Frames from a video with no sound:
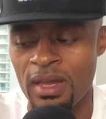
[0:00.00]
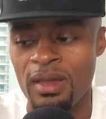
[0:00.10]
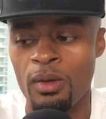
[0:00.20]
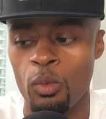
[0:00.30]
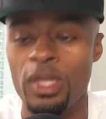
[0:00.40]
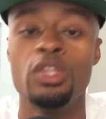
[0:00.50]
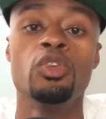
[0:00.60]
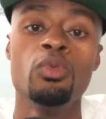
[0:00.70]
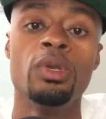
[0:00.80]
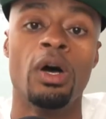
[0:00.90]
When
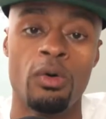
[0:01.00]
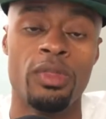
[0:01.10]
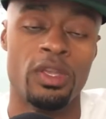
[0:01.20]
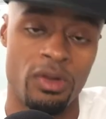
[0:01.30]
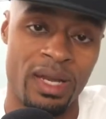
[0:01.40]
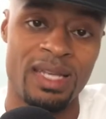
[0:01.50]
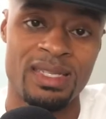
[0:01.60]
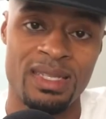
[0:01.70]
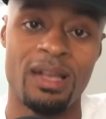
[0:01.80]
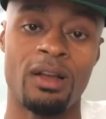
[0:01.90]
you know that you're not
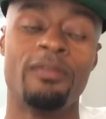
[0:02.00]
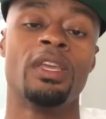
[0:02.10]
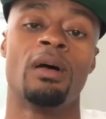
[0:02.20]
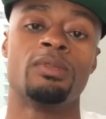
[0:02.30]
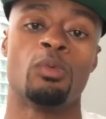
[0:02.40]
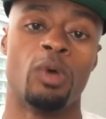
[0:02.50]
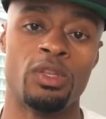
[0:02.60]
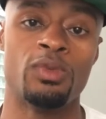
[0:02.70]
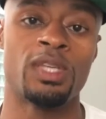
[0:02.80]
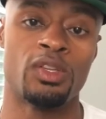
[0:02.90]
living up to what
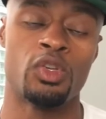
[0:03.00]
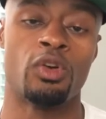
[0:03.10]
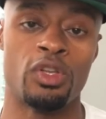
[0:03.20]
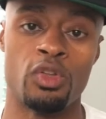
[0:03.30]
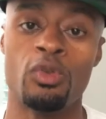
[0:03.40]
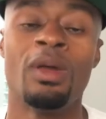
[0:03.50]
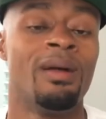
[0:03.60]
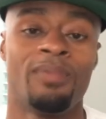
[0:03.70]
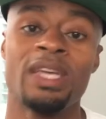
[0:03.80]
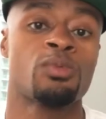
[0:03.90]
you said you're going to do,
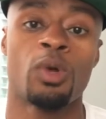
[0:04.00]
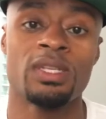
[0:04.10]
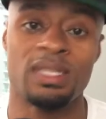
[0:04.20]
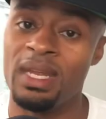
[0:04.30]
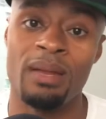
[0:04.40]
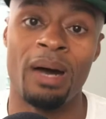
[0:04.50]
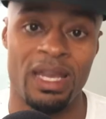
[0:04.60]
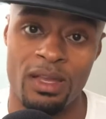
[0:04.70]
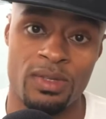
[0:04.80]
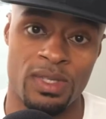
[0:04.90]
that's worse than
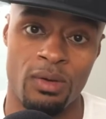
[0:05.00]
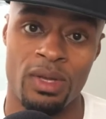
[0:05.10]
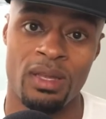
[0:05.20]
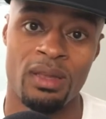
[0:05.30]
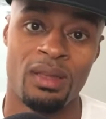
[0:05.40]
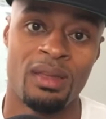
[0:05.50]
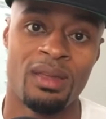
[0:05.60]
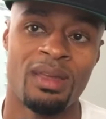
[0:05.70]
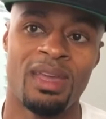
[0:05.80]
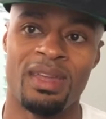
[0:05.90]
anybody else knowing
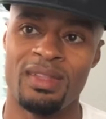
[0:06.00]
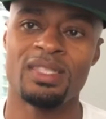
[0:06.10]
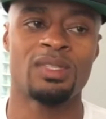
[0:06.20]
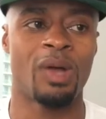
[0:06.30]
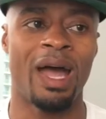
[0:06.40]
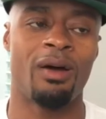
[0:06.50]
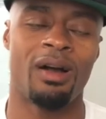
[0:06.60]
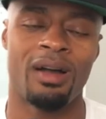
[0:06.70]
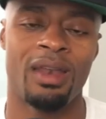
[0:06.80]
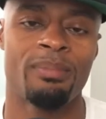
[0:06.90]
and this is how a
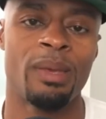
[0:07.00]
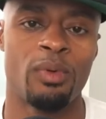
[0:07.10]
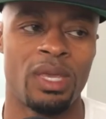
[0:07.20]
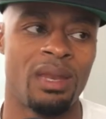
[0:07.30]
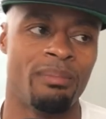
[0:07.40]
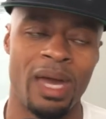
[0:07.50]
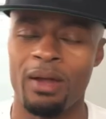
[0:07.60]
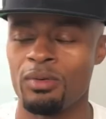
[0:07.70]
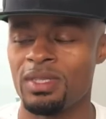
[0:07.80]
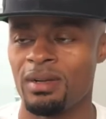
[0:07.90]
lot of people get it
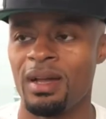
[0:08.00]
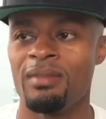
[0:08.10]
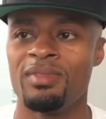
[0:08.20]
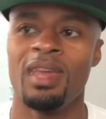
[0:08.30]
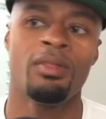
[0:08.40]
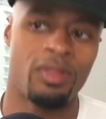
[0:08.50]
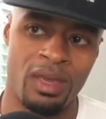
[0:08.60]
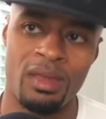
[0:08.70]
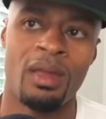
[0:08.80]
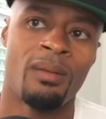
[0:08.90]
backwards in life. They
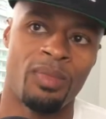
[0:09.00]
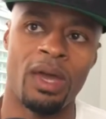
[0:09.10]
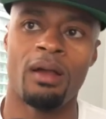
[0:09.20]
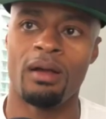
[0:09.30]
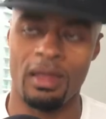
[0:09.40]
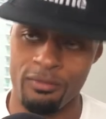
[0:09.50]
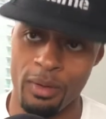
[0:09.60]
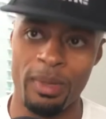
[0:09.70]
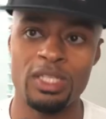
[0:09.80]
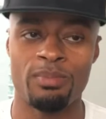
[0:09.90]
think that all right, if a
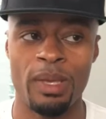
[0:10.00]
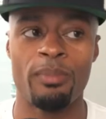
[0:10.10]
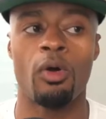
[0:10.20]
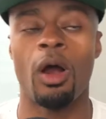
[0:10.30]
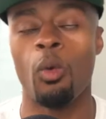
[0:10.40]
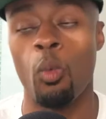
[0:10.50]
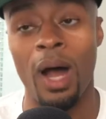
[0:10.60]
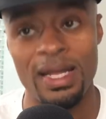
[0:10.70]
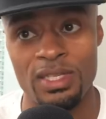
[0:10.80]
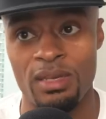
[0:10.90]
bunch of people are
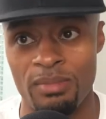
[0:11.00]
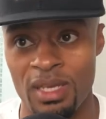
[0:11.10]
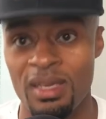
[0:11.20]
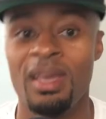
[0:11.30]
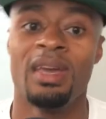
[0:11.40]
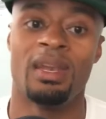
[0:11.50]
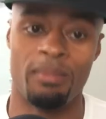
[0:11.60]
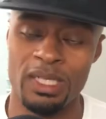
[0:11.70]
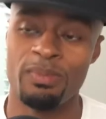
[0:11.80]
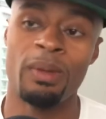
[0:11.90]
watching me and a
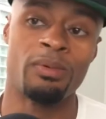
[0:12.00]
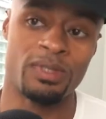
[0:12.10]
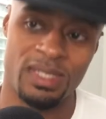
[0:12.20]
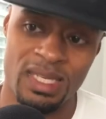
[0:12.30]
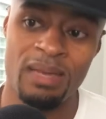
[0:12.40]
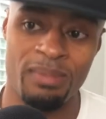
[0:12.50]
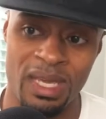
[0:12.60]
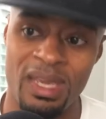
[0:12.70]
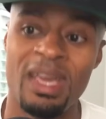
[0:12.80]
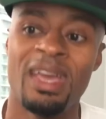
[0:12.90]
bunch of people see me